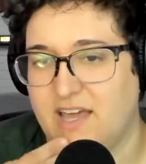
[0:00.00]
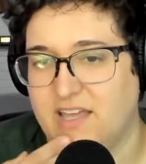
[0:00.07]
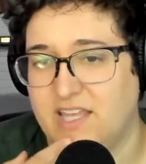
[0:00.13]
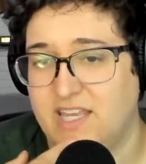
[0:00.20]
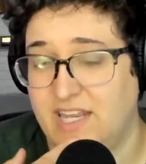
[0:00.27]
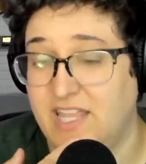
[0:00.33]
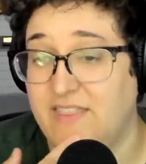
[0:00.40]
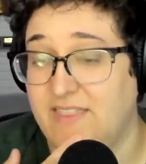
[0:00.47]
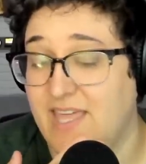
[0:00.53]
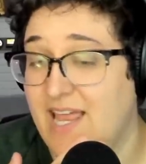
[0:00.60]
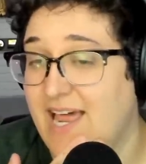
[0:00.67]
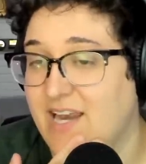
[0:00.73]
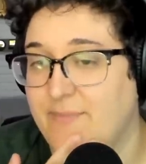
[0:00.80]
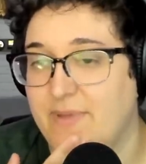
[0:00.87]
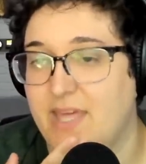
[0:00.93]
and in, it
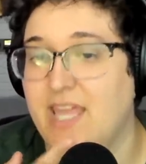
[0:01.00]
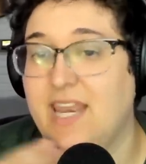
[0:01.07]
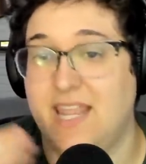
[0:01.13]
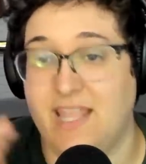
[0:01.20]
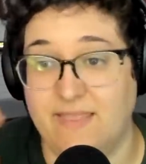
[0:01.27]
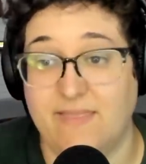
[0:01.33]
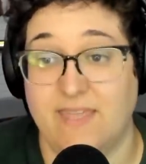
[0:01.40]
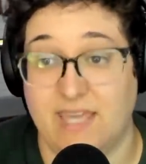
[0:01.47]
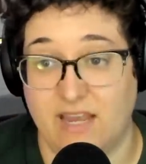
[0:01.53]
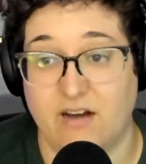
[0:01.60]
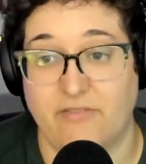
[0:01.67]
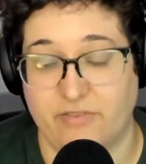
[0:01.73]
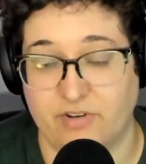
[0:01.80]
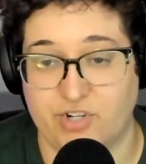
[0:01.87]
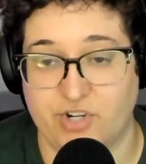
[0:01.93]
had in, in, the air
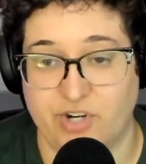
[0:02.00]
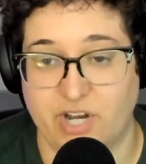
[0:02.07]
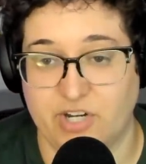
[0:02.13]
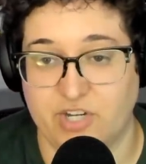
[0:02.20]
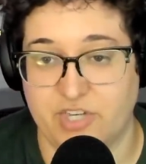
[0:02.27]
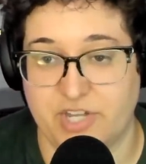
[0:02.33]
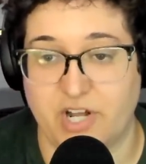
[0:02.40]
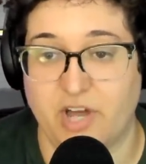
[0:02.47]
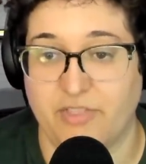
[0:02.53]
for sure, not just like